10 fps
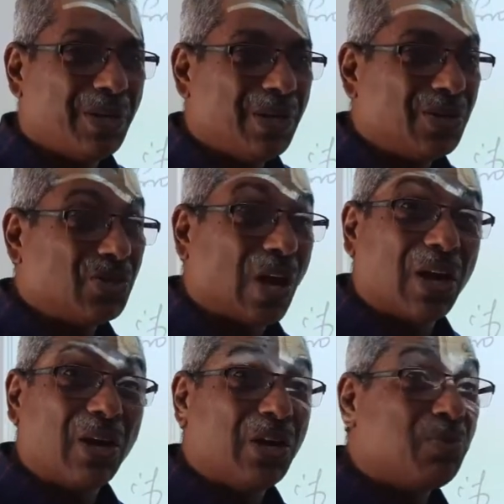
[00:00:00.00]

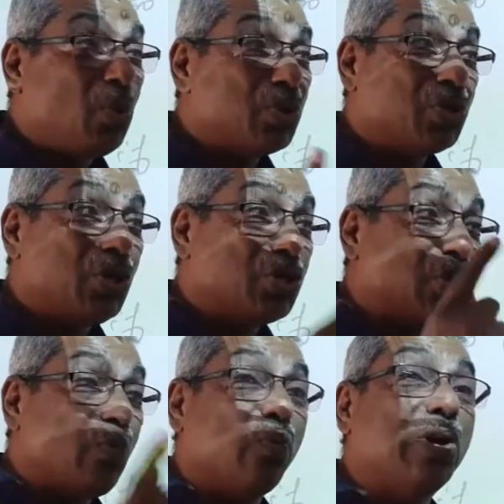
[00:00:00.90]
Satellite motion is a
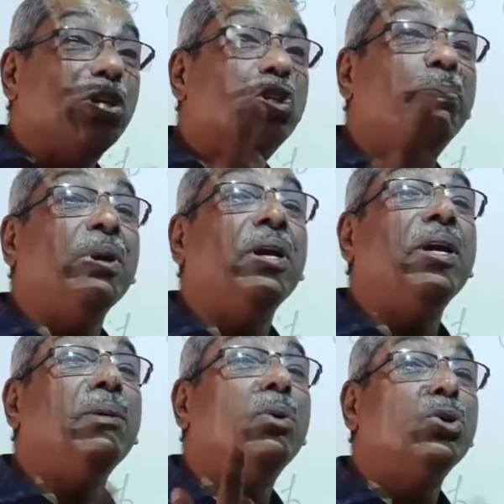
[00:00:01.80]
very
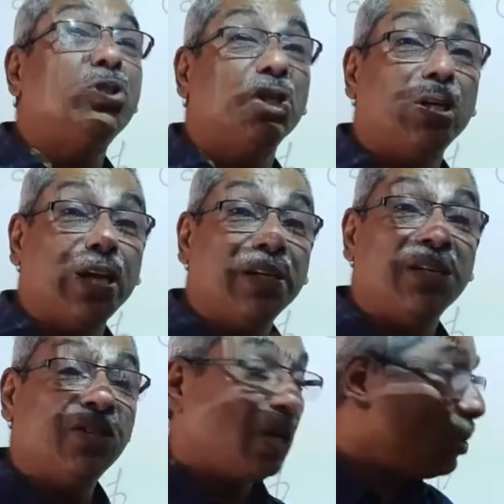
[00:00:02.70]
speedy motion in the
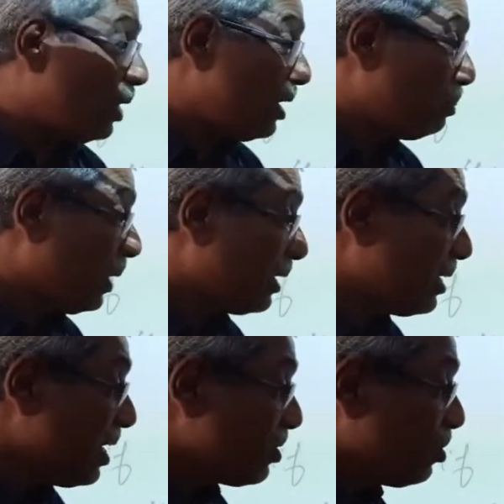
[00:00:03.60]
circular path.
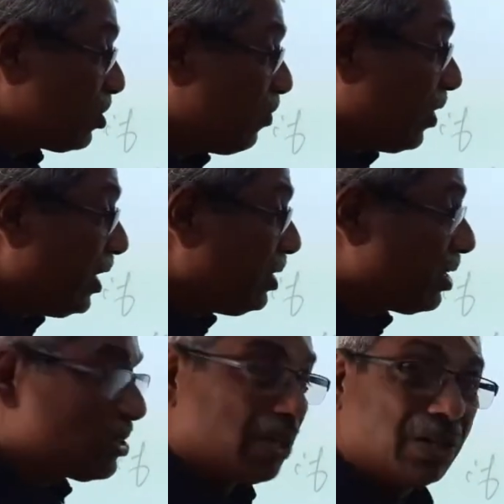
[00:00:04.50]
So, this is a very
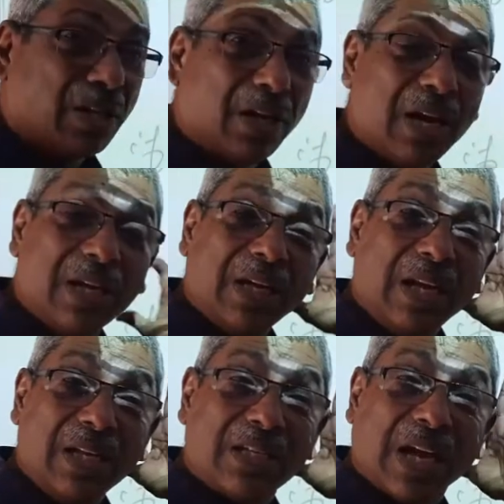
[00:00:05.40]
interesting thing.
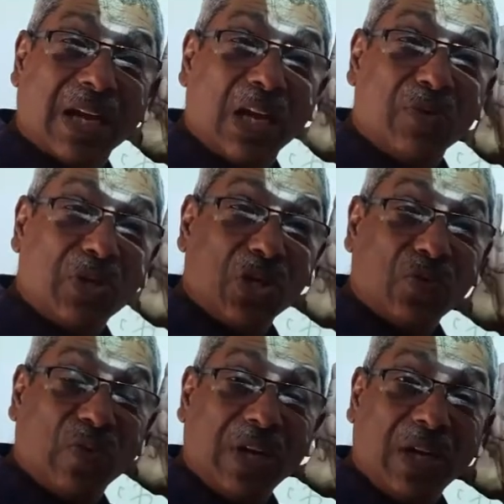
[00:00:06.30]
Any satellite which is
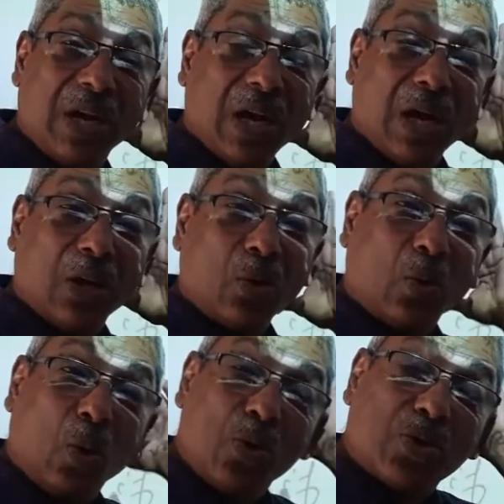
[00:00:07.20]
very
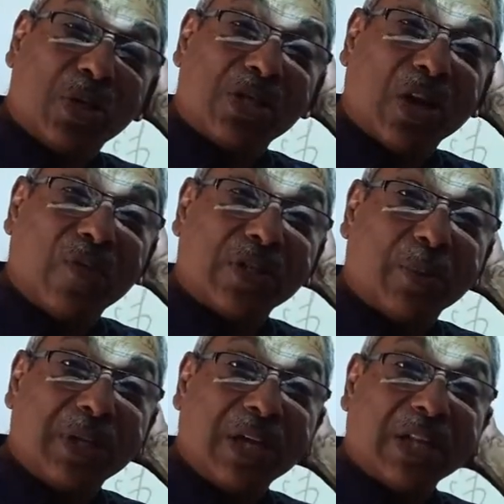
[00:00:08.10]
close to the surface
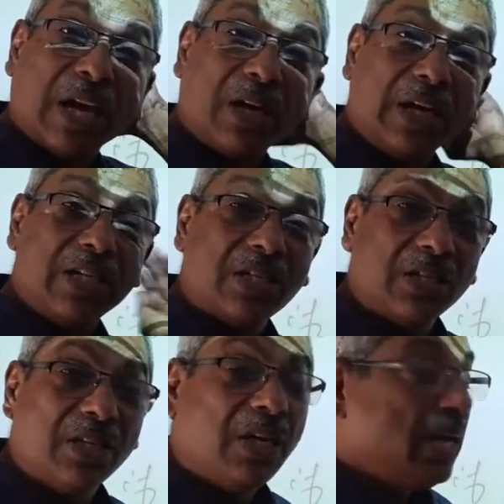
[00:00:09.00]
of the earth, at least
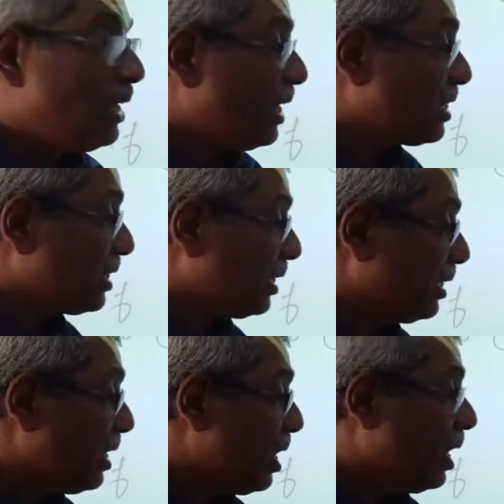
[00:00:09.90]
its
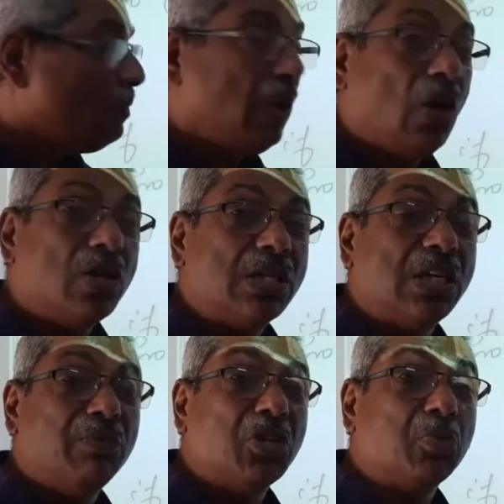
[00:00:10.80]

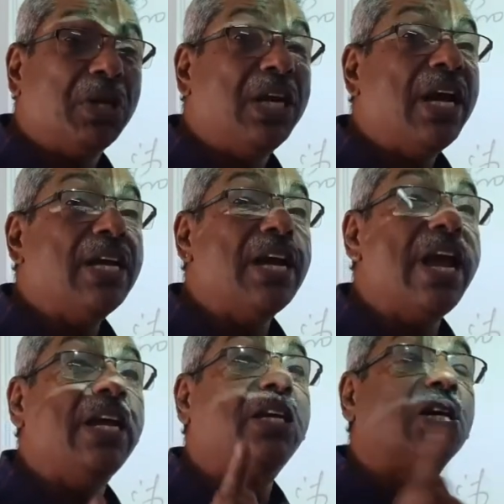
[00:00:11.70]
velocity must be
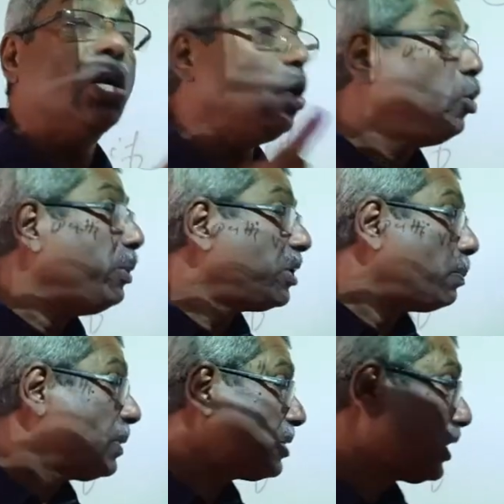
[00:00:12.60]
8 kilometer
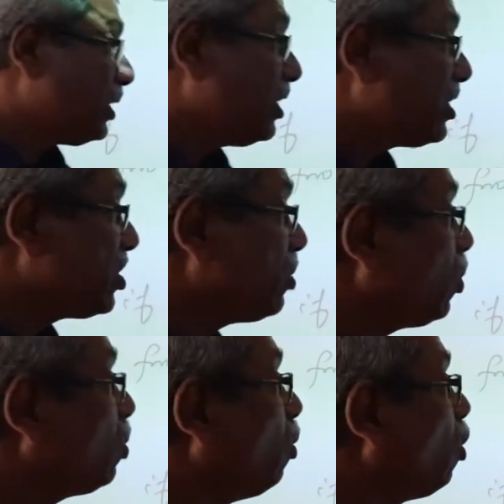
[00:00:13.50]
per second. This is
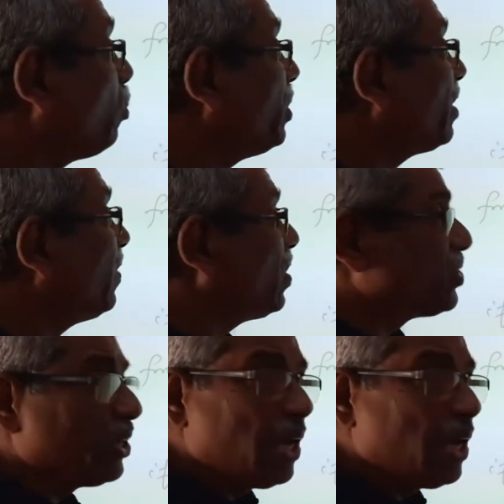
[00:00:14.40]
about orbital velocity.